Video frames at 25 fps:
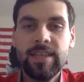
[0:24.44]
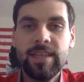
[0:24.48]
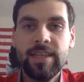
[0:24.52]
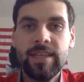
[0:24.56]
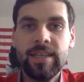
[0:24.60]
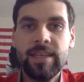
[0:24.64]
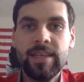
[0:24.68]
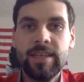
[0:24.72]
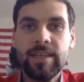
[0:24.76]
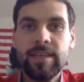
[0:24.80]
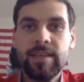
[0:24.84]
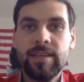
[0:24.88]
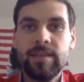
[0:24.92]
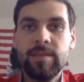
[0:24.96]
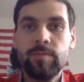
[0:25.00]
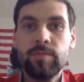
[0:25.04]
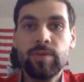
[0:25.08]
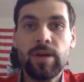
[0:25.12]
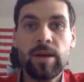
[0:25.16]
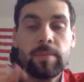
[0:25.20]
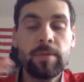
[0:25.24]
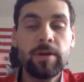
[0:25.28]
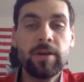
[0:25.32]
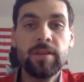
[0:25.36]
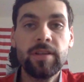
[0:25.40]
and
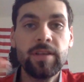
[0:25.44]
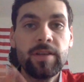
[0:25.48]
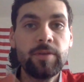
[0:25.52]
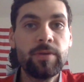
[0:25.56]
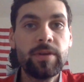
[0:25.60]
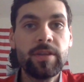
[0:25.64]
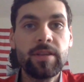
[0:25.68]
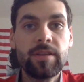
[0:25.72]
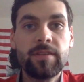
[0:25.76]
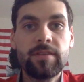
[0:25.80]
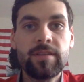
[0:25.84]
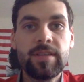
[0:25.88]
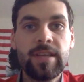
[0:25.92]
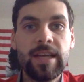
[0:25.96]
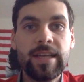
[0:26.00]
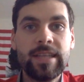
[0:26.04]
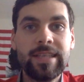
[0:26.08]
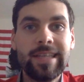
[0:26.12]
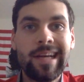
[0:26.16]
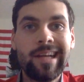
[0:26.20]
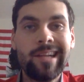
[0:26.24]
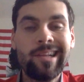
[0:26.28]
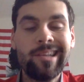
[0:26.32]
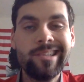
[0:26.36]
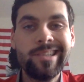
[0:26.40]
primarily with
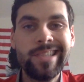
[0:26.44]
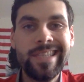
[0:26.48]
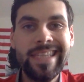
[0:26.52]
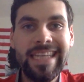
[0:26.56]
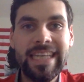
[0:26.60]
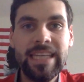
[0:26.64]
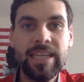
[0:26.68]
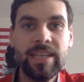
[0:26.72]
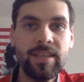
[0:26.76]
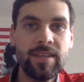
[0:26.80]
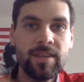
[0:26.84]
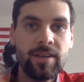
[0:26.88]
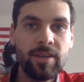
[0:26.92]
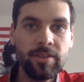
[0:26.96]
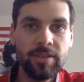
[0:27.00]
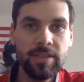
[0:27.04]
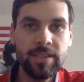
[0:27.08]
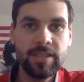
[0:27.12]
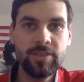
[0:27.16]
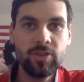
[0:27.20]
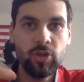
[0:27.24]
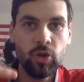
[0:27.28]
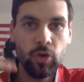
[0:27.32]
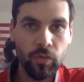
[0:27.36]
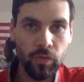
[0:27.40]
technology and all
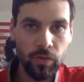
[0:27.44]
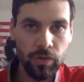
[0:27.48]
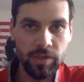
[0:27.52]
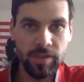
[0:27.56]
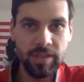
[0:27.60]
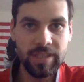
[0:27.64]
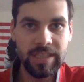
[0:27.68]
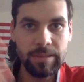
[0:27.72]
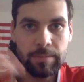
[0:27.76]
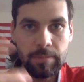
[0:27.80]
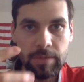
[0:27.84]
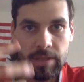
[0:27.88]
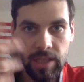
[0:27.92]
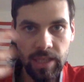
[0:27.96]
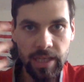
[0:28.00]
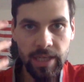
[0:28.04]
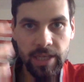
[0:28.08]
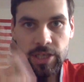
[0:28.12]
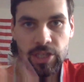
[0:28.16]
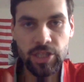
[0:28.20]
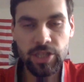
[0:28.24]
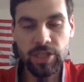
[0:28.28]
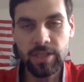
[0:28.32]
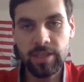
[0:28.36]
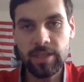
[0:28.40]
this
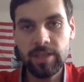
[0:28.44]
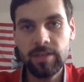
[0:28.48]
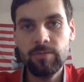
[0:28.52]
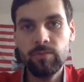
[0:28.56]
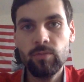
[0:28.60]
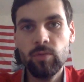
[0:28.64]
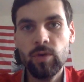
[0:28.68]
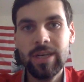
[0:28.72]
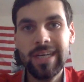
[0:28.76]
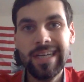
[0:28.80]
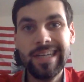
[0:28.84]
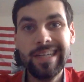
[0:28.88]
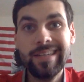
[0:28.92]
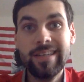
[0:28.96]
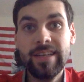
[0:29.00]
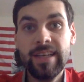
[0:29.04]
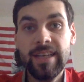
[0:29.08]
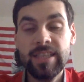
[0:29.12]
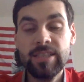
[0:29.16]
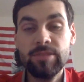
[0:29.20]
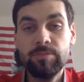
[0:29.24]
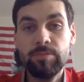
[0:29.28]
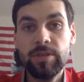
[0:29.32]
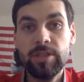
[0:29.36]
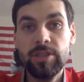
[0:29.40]
overstimulation and what it
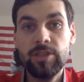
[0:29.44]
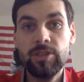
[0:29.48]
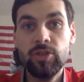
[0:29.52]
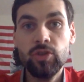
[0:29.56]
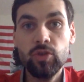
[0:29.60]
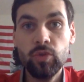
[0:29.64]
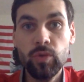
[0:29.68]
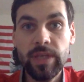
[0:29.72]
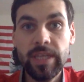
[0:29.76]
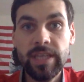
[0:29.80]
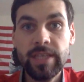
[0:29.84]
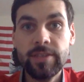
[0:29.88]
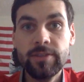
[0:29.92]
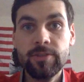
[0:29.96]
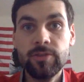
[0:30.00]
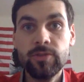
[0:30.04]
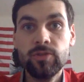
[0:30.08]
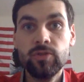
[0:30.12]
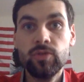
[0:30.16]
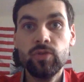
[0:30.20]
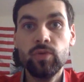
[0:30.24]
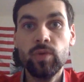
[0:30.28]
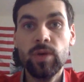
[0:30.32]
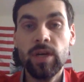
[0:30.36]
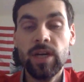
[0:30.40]
has been doing
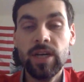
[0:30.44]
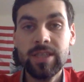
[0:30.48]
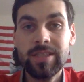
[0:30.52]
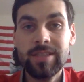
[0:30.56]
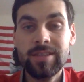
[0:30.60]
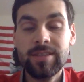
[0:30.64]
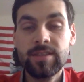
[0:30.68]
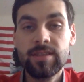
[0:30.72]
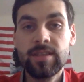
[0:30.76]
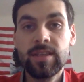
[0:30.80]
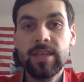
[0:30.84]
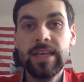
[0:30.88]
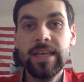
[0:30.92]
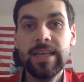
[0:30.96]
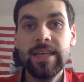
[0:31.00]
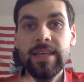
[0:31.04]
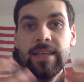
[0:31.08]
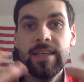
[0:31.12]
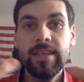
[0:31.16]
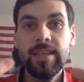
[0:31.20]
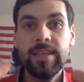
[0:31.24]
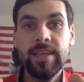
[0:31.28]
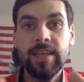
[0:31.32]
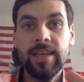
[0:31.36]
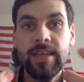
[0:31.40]
to us
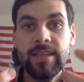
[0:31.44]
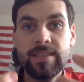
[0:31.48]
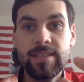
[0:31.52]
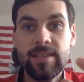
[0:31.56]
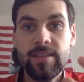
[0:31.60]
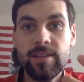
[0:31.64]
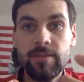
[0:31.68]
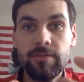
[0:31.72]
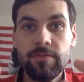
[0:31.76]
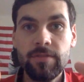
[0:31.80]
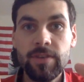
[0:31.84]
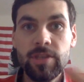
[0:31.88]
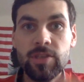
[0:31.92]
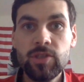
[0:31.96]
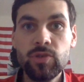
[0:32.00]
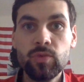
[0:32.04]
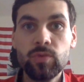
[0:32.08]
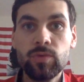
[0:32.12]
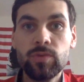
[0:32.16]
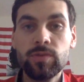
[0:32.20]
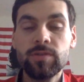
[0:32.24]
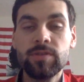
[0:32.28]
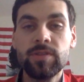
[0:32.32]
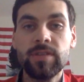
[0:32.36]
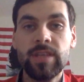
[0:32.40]
as
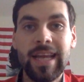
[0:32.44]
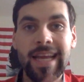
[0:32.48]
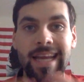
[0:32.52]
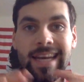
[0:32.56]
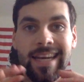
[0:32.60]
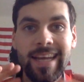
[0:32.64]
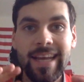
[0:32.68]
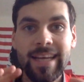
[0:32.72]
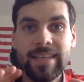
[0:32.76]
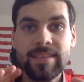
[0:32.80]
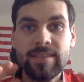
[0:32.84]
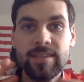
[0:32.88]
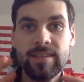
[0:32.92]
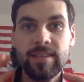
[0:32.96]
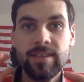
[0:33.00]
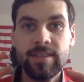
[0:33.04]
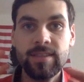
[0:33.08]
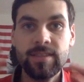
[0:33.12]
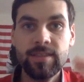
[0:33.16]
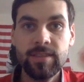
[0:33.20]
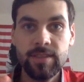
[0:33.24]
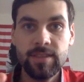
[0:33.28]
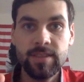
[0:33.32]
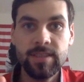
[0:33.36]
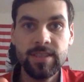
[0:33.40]
individuals and as a
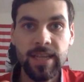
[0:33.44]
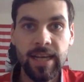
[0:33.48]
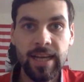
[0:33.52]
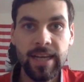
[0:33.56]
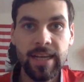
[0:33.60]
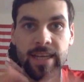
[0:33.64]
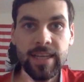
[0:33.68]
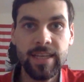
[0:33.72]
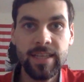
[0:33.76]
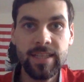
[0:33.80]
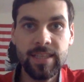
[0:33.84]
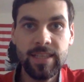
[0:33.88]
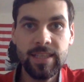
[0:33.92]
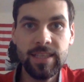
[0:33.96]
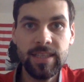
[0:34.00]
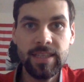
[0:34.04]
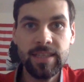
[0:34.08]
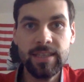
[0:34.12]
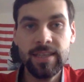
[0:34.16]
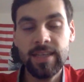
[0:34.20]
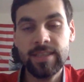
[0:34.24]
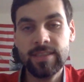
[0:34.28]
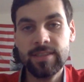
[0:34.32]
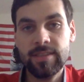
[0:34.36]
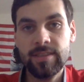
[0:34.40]

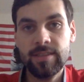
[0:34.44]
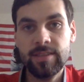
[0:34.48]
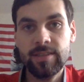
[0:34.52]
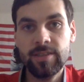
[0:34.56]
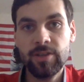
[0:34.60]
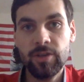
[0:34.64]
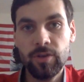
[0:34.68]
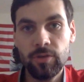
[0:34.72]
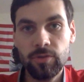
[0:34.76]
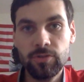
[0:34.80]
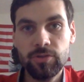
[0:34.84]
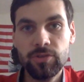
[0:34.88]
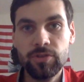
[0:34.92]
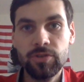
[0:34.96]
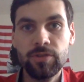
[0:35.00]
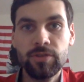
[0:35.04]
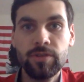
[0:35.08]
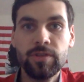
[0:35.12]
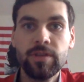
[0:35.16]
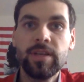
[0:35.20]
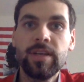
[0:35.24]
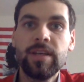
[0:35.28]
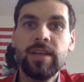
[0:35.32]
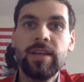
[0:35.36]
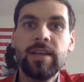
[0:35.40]
society, as a
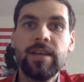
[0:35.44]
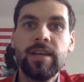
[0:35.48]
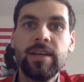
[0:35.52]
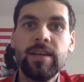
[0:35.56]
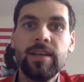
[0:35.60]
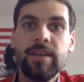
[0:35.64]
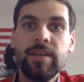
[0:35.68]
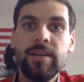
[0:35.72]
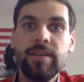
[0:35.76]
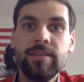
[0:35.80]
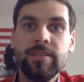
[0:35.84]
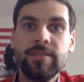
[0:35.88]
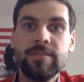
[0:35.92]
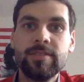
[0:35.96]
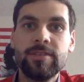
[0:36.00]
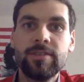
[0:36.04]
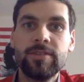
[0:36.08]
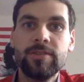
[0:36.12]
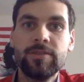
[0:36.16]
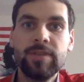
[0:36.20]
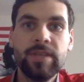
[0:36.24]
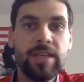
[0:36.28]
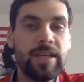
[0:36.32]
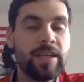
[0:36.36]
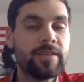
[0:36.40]
culture.
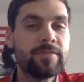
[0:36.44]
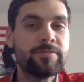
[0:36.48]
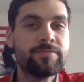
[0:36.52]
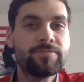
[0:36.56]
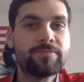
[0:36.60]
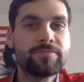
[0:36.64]
So, yeah,